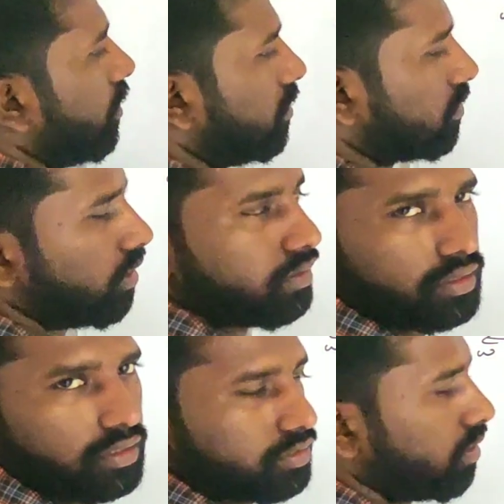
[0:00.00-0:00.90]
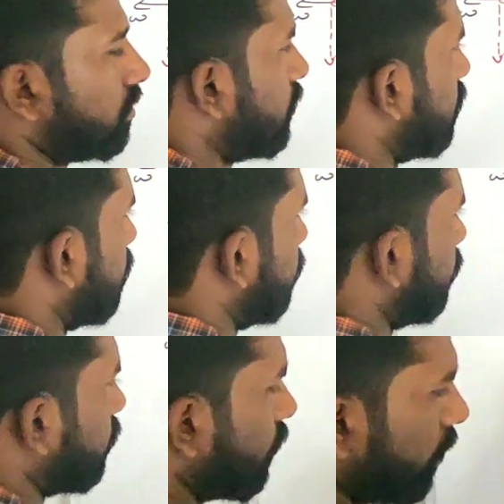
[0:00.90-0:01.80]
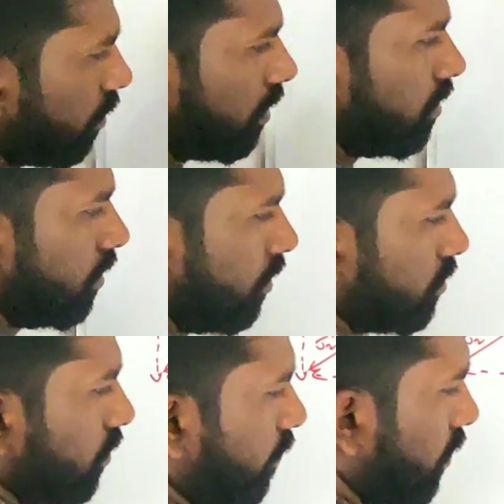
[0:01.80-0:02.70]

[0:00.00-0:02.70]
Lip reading: That is the resultant. Okay, so